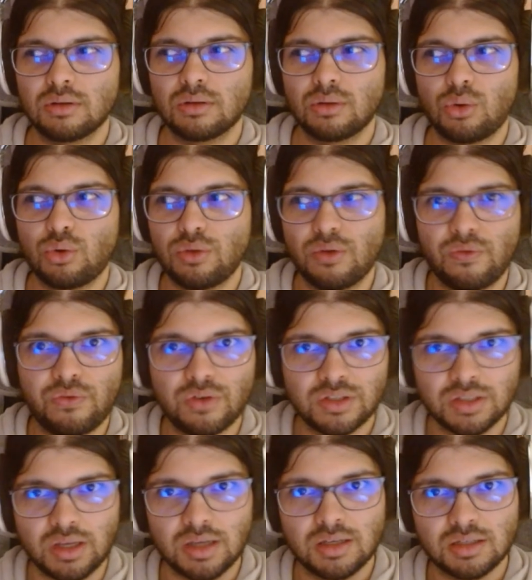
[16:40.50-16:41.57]
or the
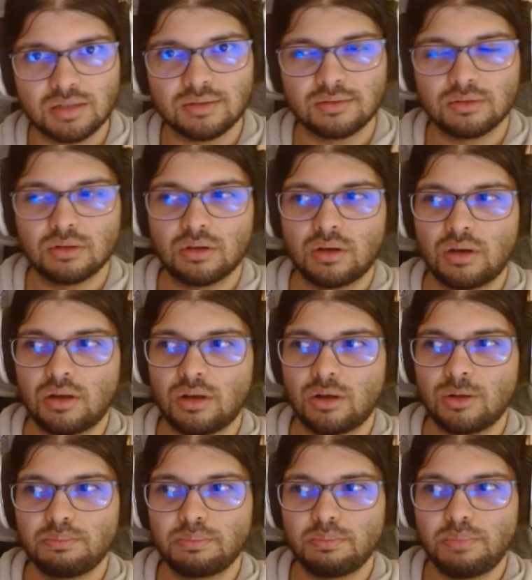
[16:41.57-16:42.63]
physics
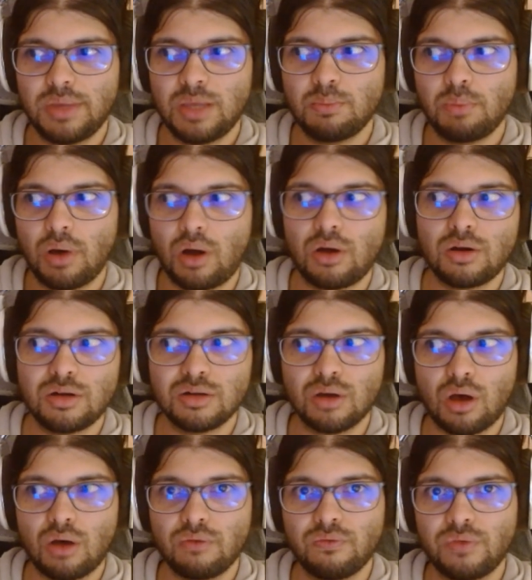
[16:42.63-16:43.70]
be part
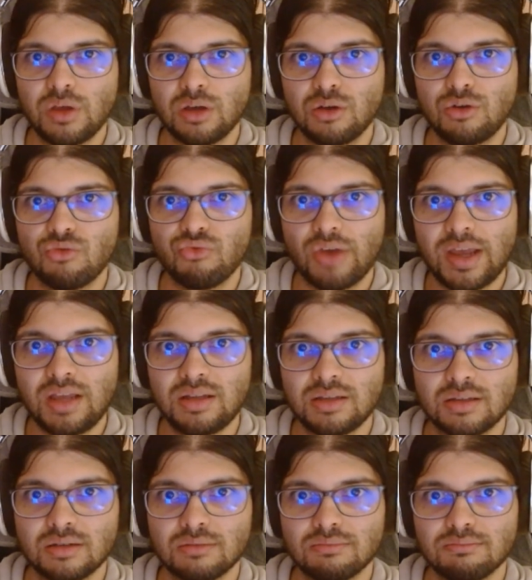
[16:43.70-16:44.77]
of the
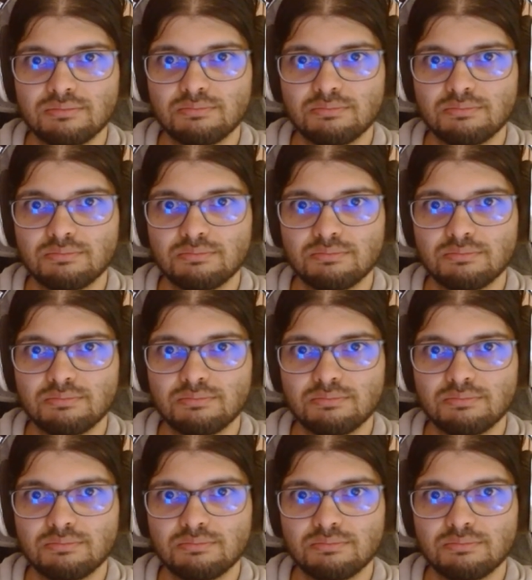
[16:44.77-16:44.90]
great